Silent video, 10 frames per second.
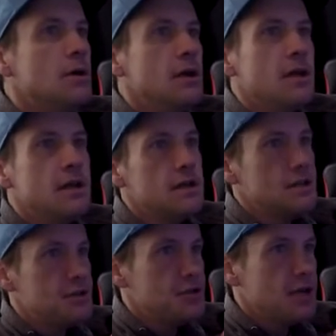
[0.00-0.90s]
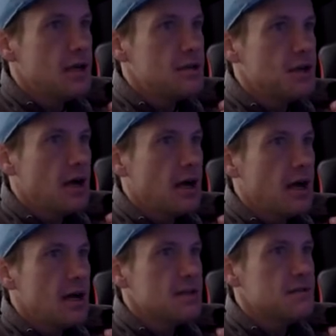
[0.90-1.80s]
It is GHI
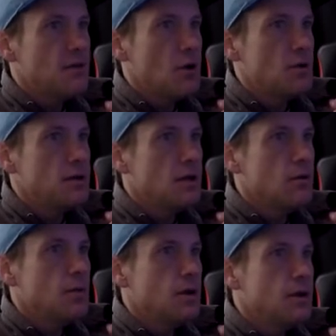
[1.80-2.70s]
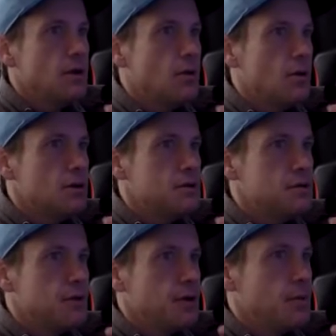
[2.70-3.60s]
Asphalt Yellow Belly Orange
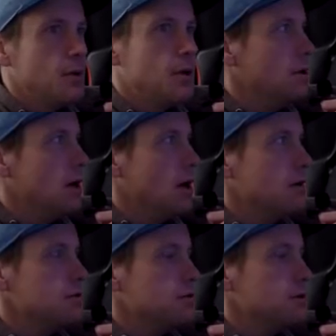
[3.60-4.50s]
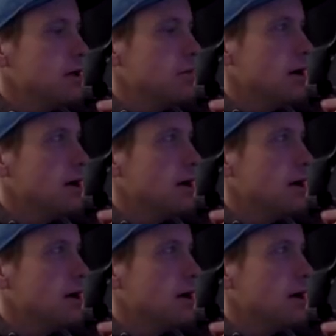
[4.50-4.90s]
Dream. It was created by